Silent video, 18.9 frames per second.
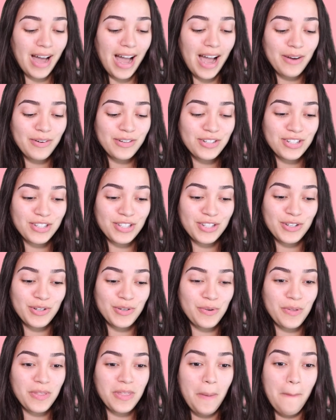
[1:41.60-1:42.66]
I would just
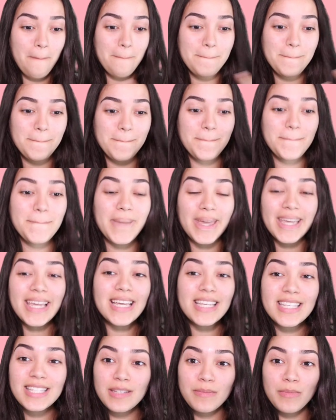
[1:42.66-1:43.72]
do the
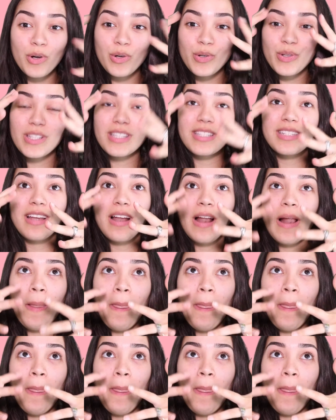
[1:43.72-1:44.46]
biggest, most